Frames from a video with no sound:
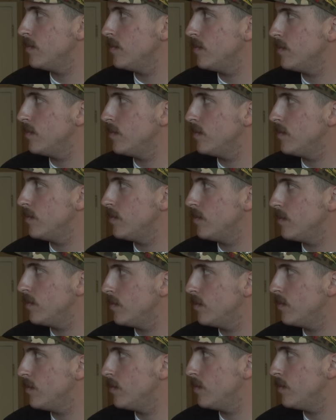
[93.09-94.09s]

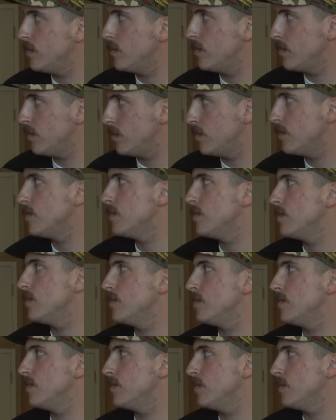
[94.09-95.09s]

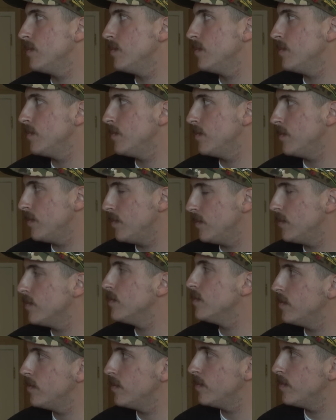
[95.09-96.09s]

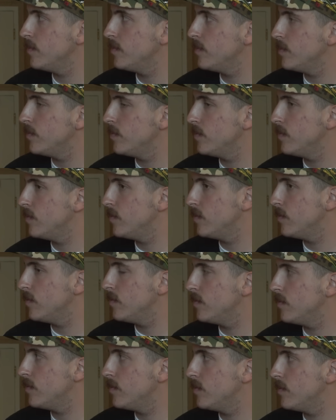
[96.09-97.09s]

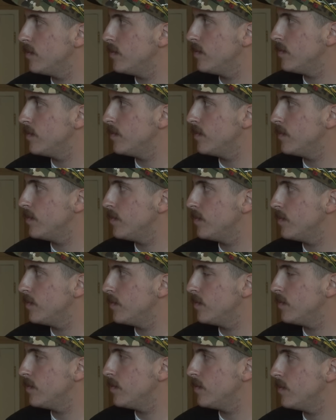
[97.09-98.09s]

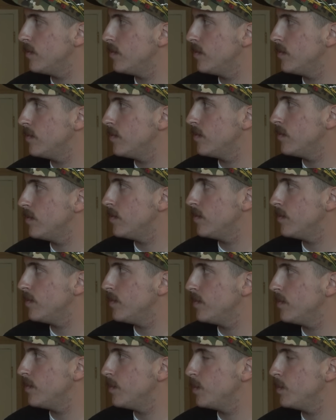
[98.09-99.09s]

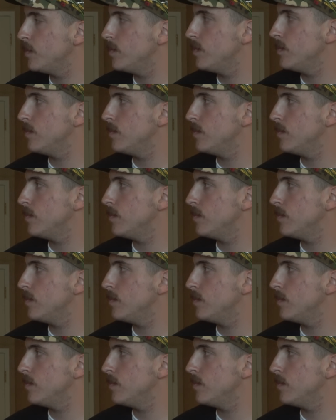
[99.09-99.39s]
This person isn't speaking.